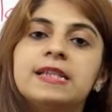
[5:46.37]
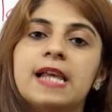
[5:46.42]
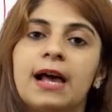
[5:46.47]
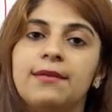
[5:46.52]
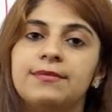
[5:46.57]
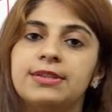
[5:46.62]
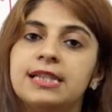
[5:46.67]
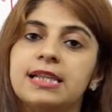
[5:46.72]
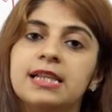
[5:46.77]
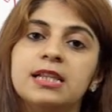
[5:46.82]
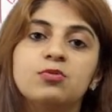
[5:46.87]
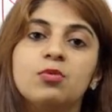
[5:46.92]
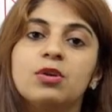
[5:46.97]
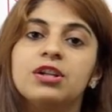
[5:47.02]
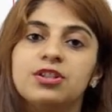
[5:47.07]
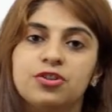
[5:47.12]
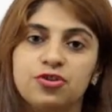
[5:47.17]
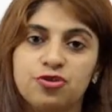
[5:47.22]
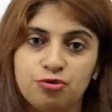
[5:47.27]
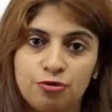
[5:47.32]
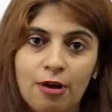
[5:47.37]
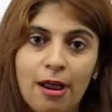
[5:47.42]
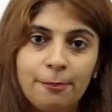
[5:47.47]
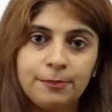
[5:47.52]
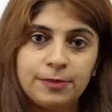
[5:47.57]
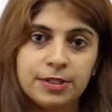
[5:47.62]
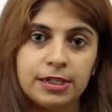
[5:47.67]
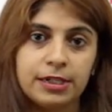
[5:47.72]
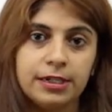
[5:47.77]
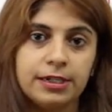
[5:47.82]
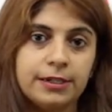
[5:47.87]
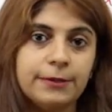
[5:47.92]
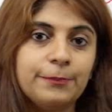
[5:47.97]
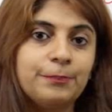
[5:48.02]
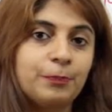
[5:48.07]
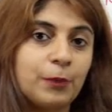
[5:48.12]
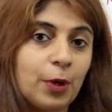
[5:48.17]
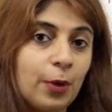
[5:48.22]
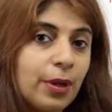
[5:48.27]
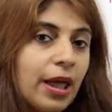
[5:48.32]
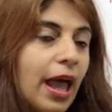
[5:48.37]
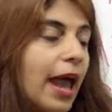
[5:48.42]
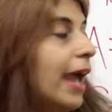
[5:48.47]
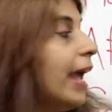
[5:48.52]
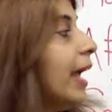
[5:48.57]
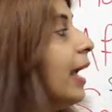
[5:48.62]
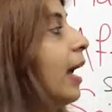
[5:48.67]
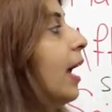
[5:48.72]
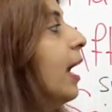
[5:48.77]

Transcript: services were disrupted. Okay,